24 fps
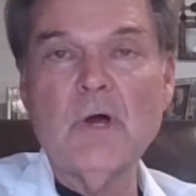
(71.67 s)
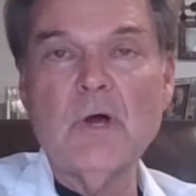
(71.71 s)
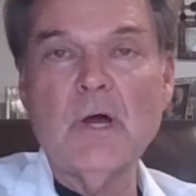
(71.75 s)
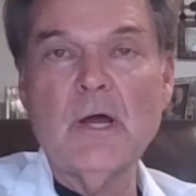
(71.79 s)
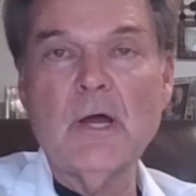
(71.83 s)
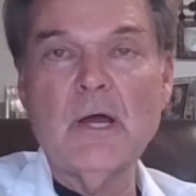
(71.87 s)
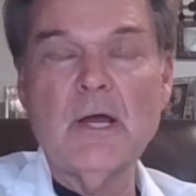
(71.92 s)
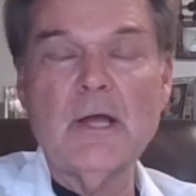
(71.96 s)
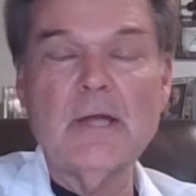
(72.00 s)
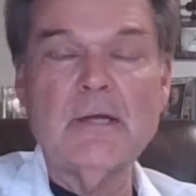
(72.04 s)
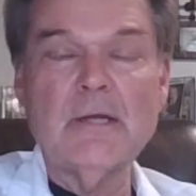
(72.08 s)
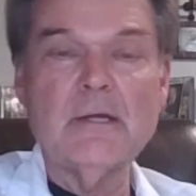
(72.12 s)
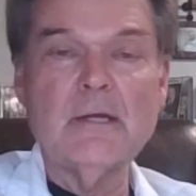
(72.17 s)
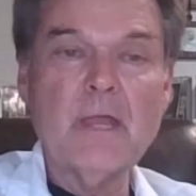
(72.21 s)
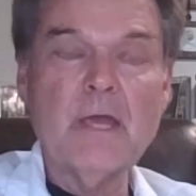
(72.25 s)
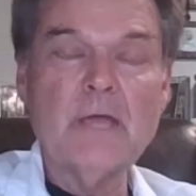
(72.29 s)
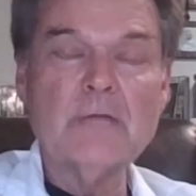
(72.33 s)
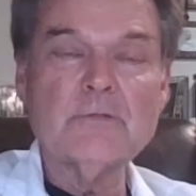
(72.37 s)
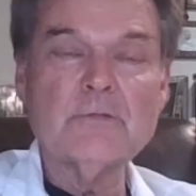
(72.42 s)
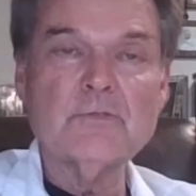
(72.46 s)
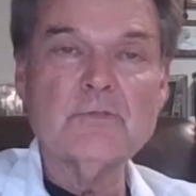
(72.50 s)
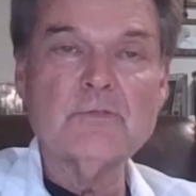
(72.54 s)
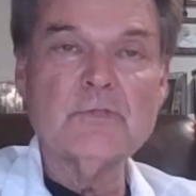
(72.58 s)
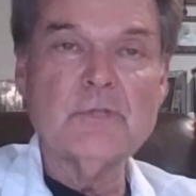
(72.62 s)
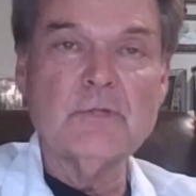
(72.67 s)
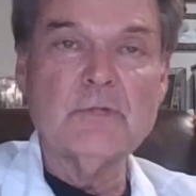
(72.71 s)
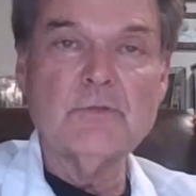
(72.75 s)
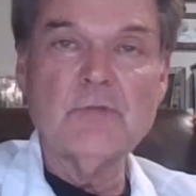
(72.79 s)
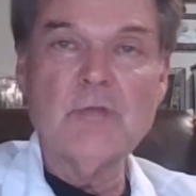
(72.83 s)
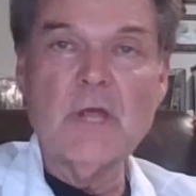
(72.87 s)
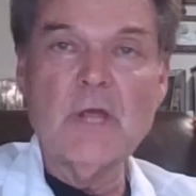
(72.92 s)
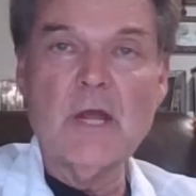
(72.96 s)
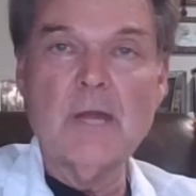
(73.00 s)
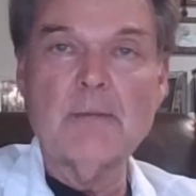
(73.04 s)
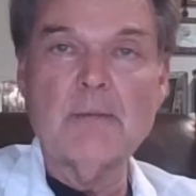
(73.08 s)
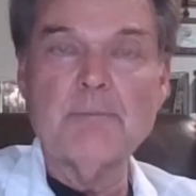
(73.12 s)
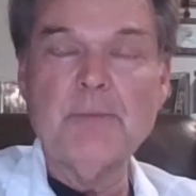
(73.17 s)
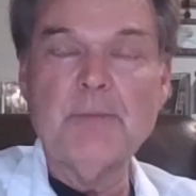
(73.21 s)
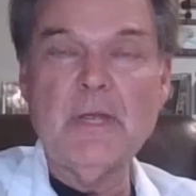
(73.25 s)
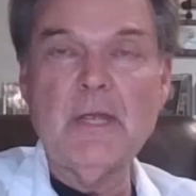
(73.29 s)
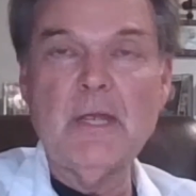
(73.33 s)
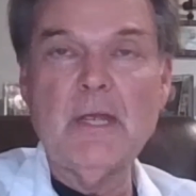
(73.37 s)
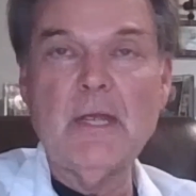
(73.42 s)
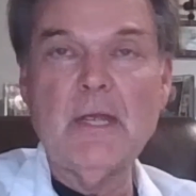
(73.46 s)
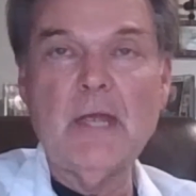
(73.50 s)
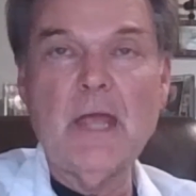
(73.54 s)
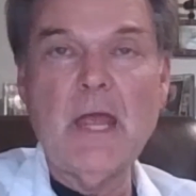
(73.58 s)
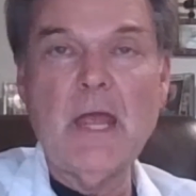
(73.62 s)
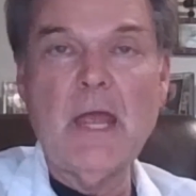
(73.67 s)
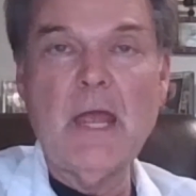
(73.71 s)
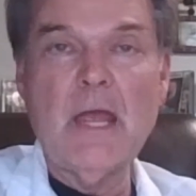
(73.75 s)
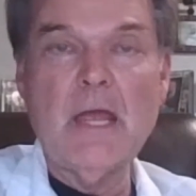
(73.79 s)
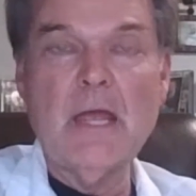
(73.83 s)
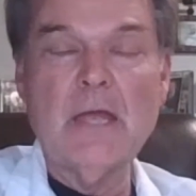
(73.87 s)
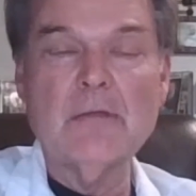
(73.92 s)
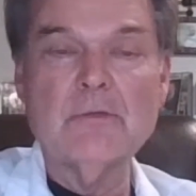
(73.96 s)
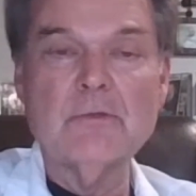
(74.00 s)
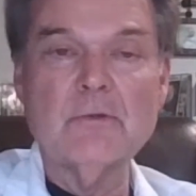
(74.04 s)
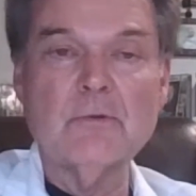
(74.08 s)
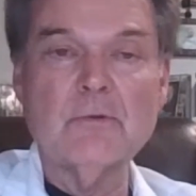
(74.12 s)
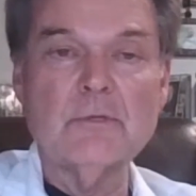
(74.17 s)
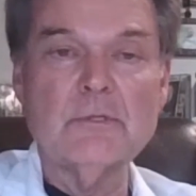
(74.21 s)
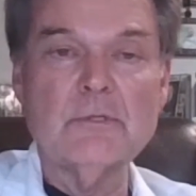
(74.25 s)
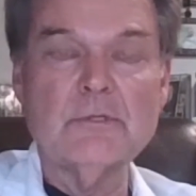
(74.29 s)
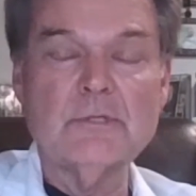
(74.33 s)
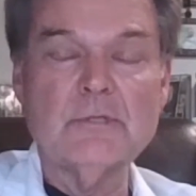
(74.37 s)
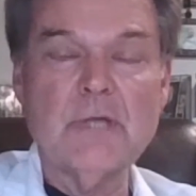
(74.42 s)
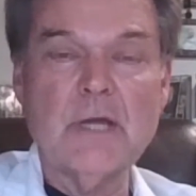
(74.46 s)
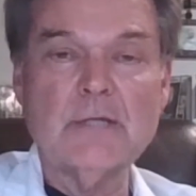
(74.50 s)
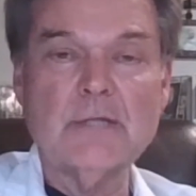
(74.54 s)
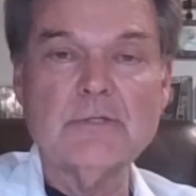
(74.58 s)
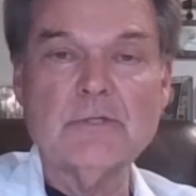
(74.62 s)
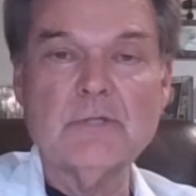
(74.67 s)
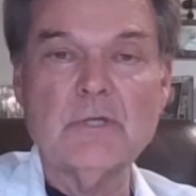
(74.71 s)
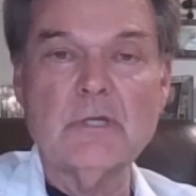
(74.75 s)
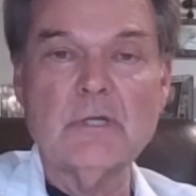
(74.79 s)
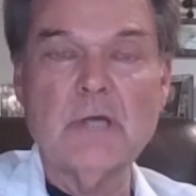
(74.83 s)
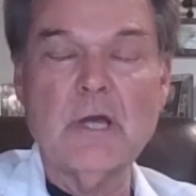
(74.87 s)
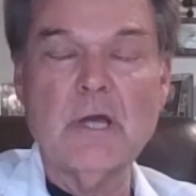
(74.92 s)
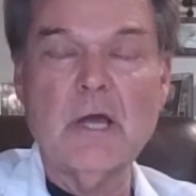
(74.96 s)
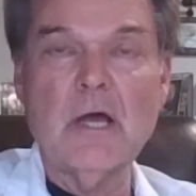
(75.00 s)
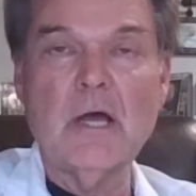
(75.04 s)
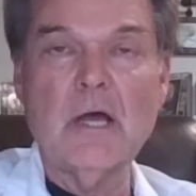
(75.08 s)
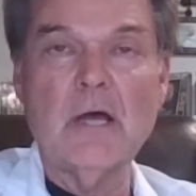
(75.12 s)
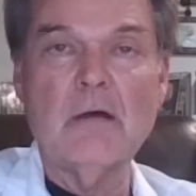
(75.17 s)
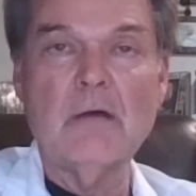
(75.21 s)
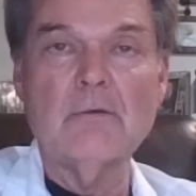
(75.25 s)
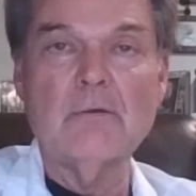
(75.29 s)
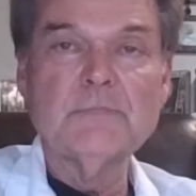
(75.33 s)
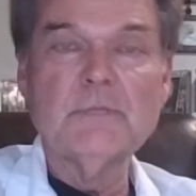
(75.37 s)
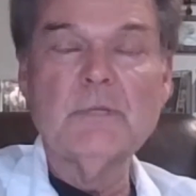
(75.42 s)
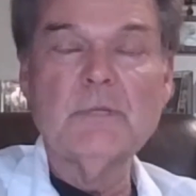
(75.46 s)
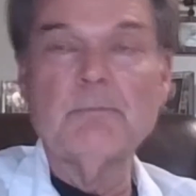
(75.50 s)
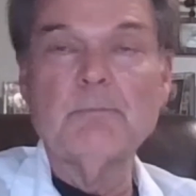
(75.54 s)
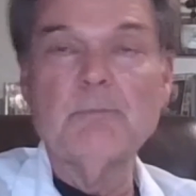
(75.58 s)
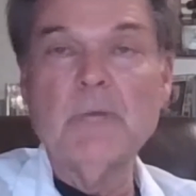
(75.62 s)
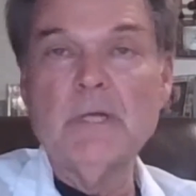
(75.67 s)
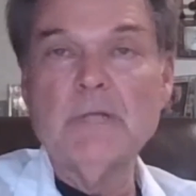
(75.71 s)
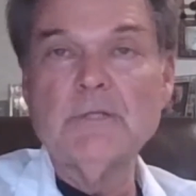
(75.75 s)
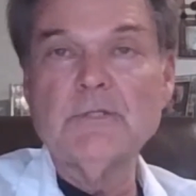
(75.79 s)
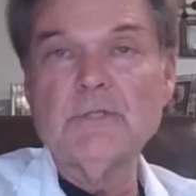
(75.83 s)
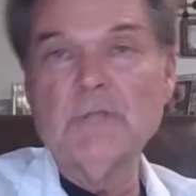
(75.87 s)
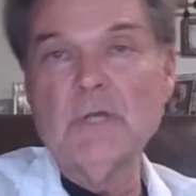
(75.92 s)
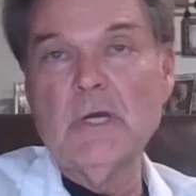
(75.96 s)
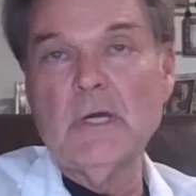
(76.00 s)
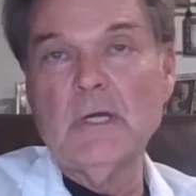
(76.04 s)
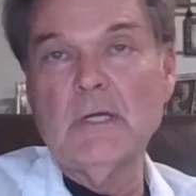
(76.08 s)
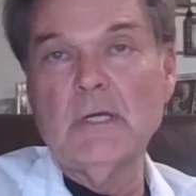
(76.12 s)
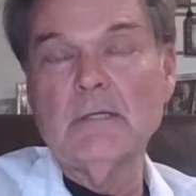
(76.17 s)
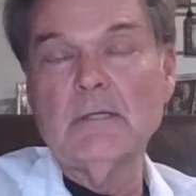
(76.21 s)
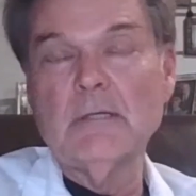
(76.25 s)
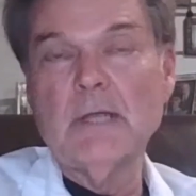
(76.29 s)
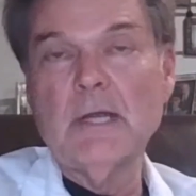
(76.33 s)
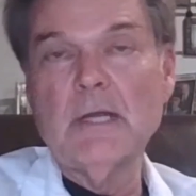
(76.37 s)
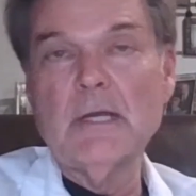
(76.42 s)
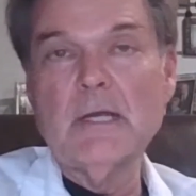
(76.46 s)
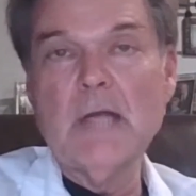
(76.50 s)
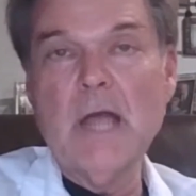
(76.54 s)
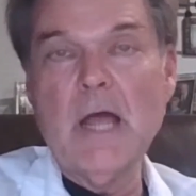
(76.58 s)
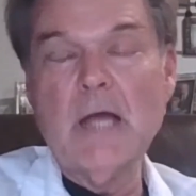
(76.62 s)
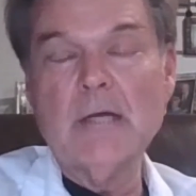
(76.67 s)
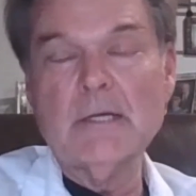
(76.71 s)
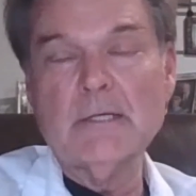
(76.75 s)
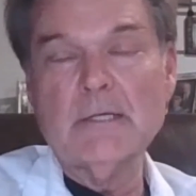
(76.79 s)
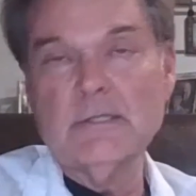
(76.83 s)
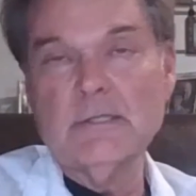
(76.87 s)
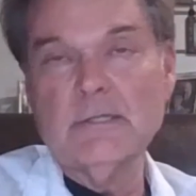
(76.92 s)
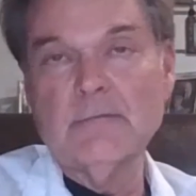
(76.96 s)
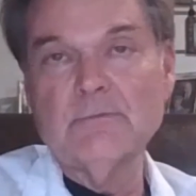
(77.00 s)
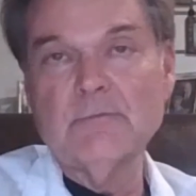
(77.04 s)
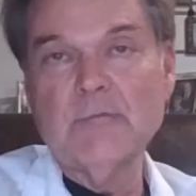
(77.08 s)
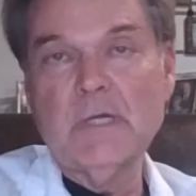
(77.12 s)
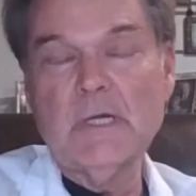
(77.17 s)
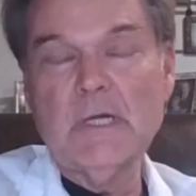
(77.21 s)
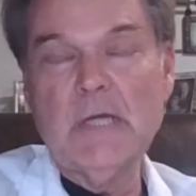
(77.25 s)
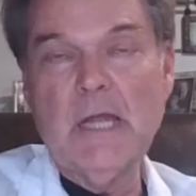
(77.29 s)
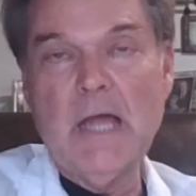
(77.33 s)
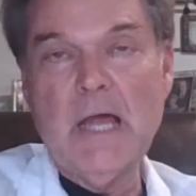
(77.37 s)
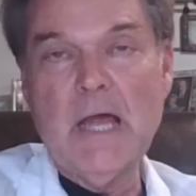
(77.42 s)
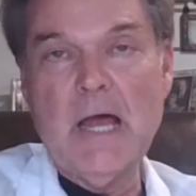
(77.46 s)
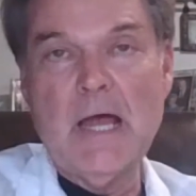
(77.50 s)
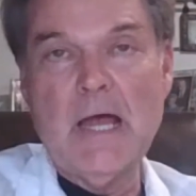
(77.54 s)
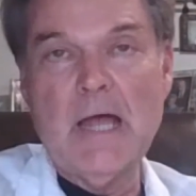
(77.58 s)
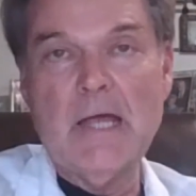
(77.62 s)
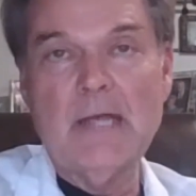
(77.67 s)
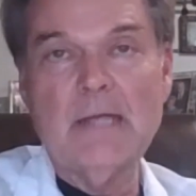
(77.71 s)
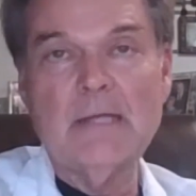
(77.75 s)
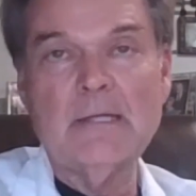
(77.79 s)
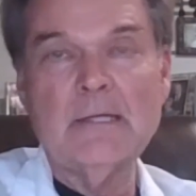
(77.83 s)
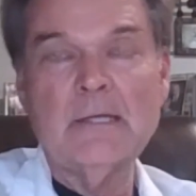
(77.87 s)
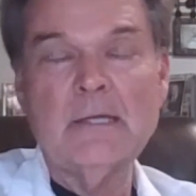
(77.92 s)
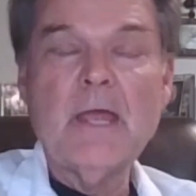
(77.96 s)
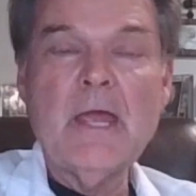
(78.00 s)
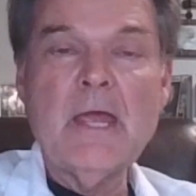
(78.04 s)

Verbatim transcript: on estrogen therapy and the reduction of dementia and cognitive decline.